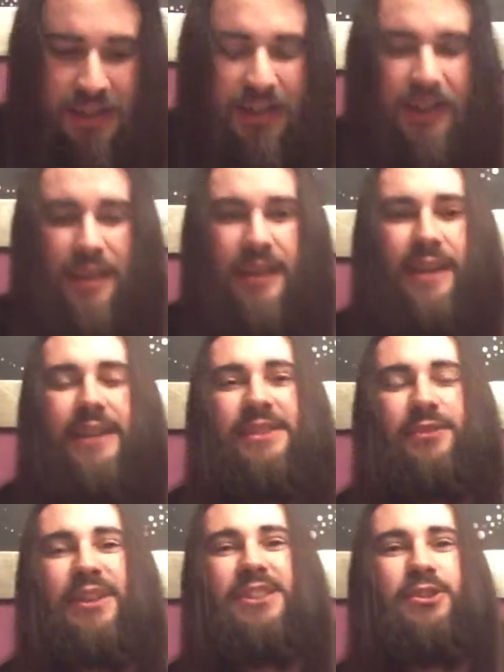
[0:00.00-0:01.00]
And
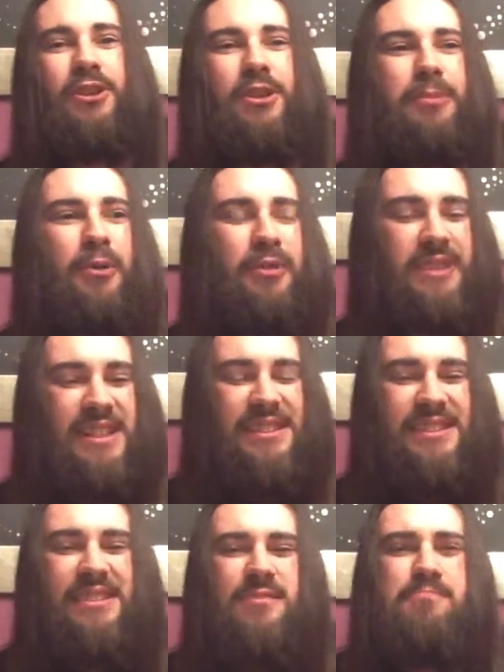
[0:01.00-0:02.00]
so I thought about
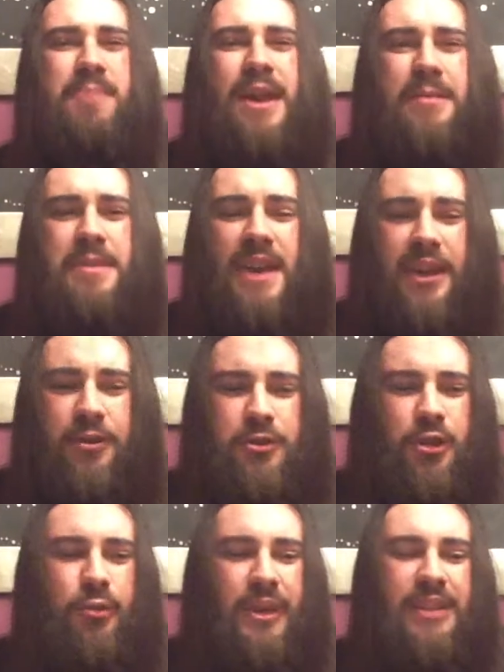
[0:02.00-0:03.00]
this. Maybe I
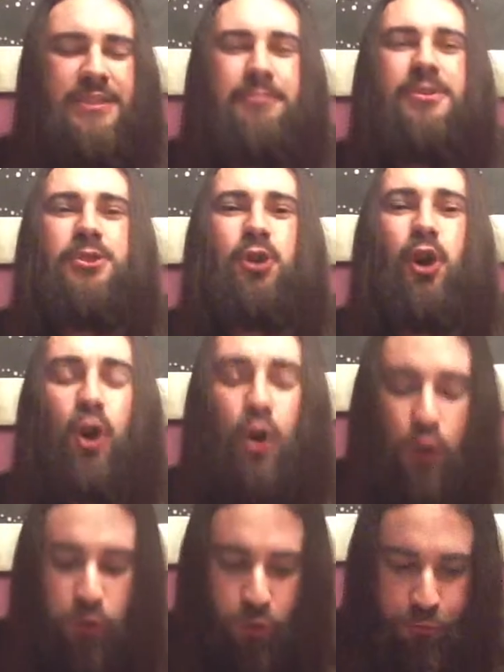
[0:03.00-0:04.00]
could create some
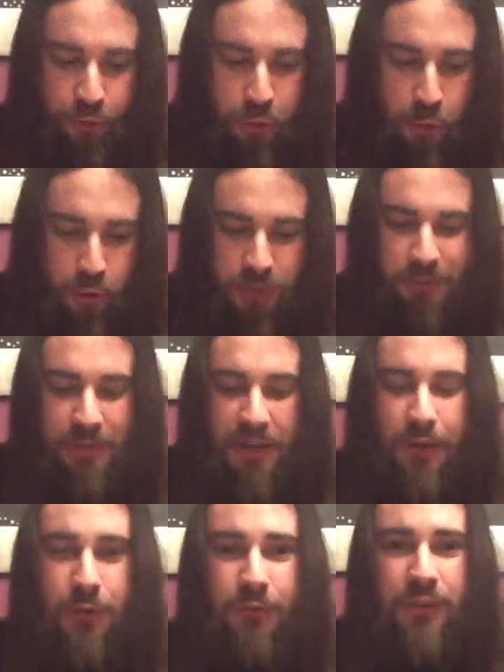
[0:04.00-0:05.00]
sort of a course my
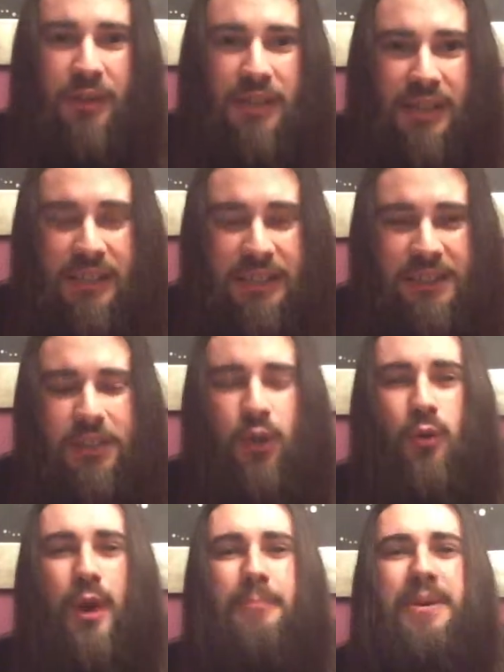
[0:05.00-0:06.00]
own.
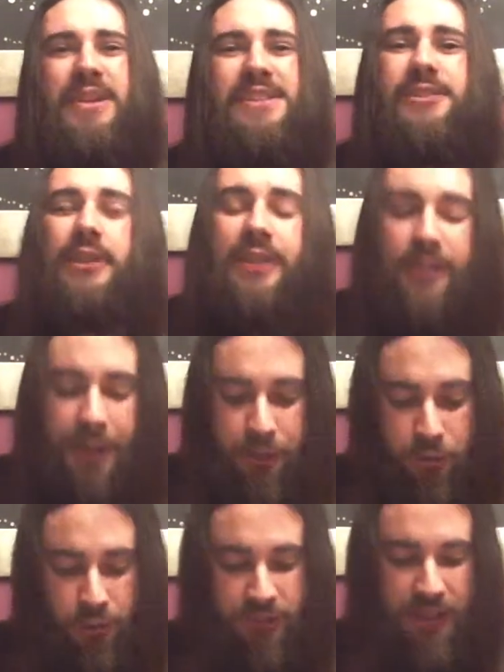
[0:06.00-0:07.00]
So I made 30
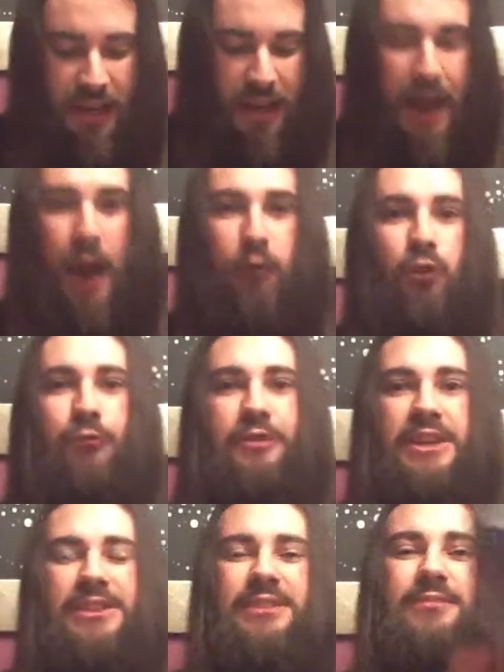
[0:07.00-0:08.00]
dialogues out of
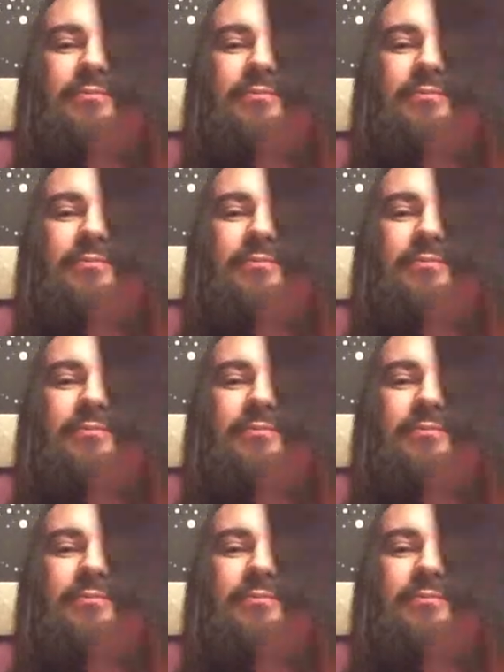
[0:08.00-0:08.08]
this.